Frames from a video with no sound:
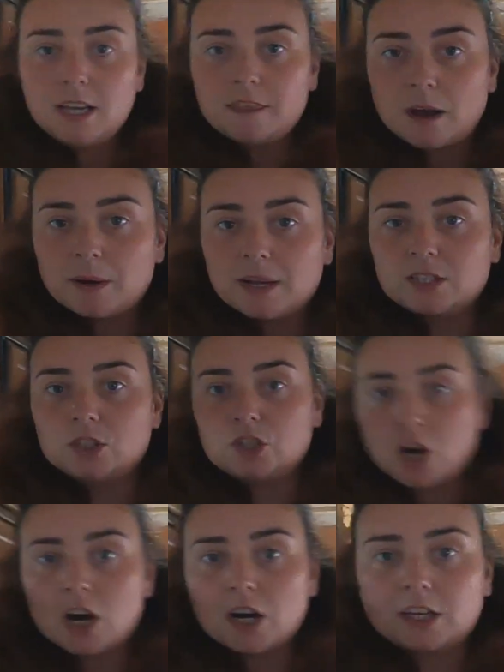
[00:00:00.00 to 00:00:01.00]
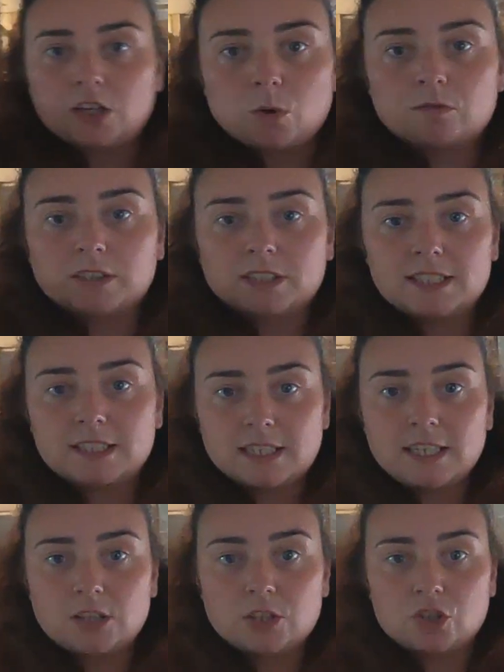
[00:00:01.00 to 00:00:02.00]
That way it's dark and you won't really
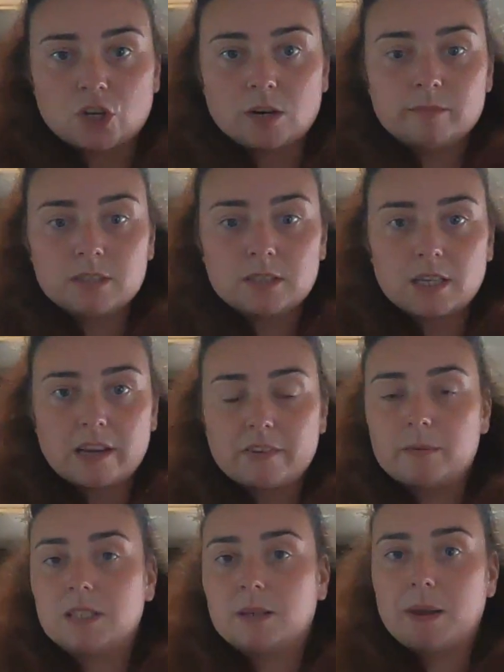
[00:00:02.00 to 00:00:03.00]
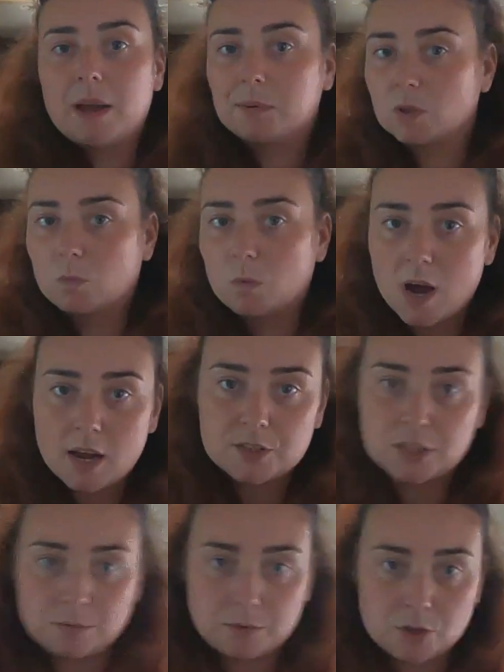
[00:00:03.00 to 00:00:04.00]
see the germs and stuff, and to be able to
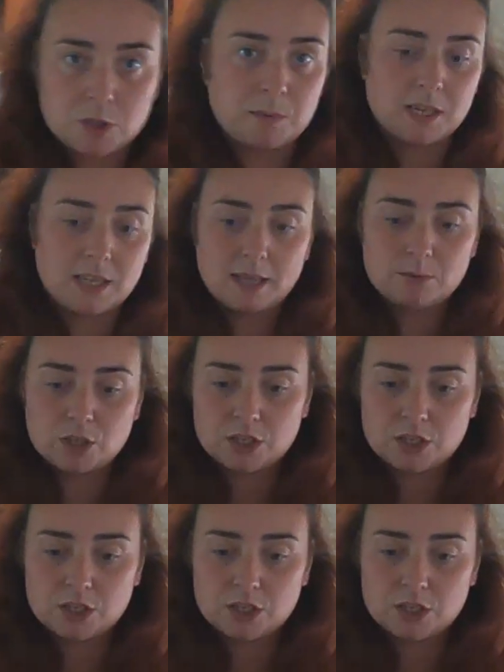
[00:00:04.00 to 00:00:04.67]
wash it would just be a game changer.